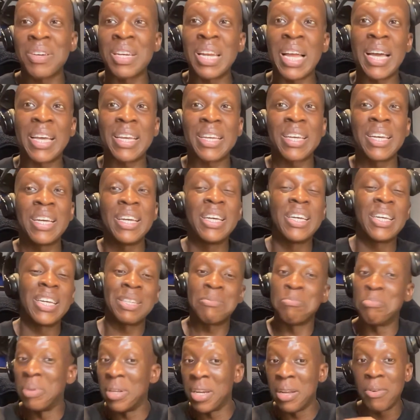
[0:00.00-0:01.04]
Like, there's
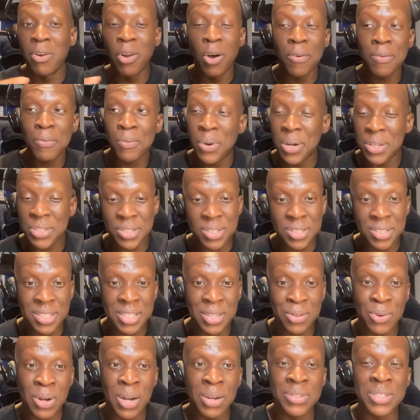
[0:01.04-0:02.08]
been a lot of questions
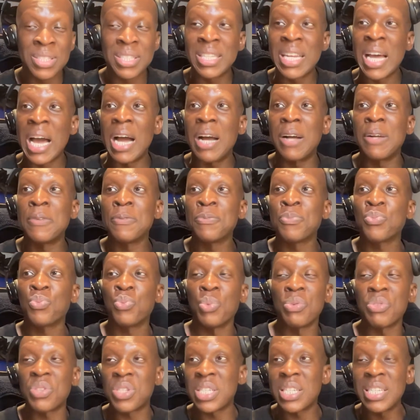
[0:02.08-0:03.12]
surrounding that.
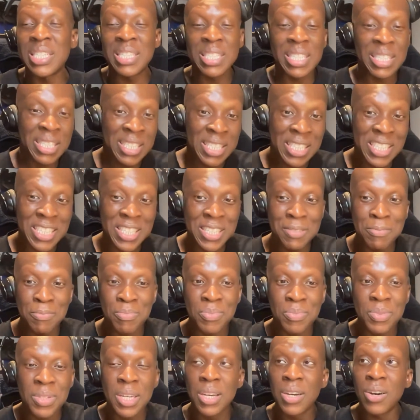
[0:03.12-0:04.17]
We've seen the team
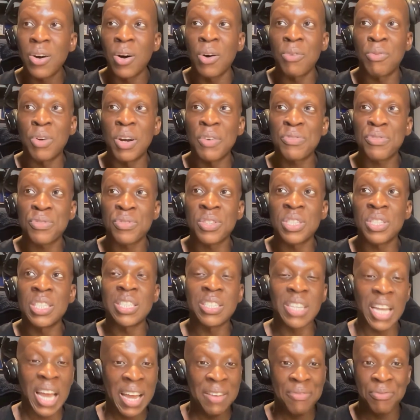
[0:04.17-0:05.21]
of
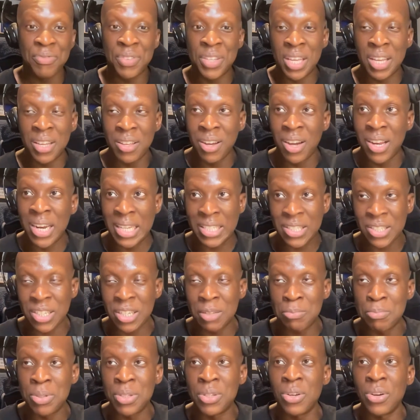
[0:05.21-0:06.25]
referees and VAR that's going
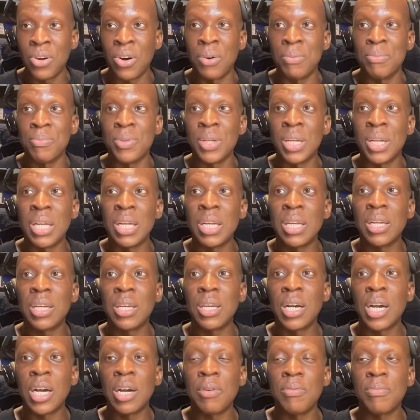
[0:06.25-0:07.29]
to be
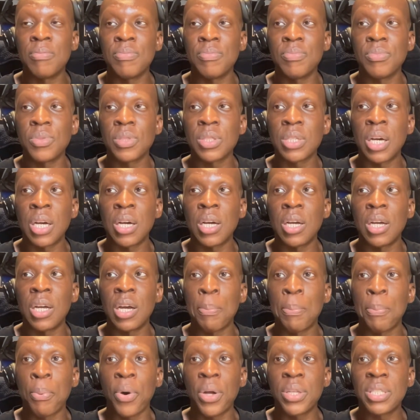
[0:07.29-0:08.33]

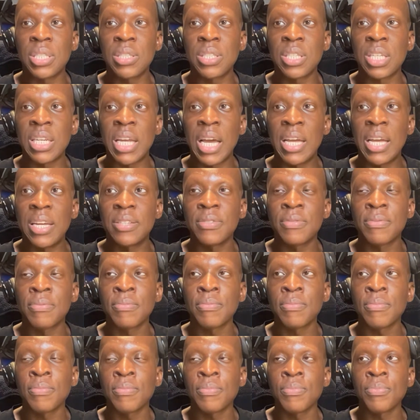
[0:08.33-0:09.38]
appointed tonight.
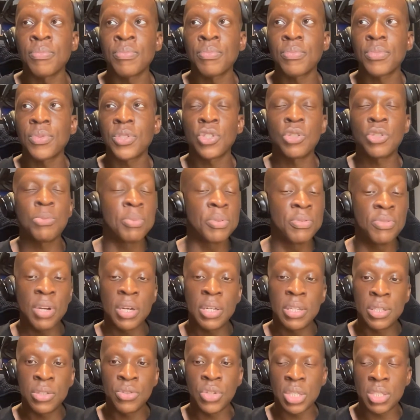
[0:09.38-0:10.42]
Should be
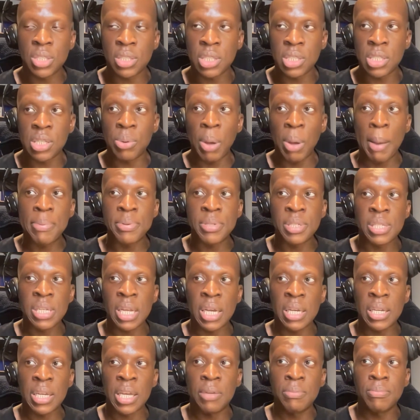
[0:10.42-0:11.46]
very interesting to see what happens in
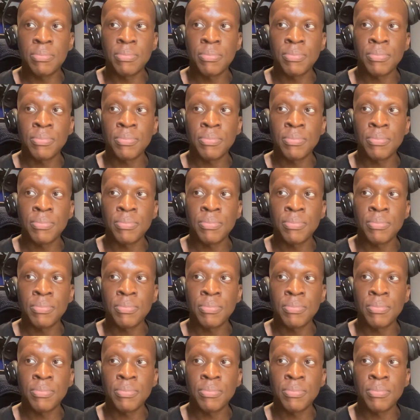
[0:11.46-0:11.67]
that game.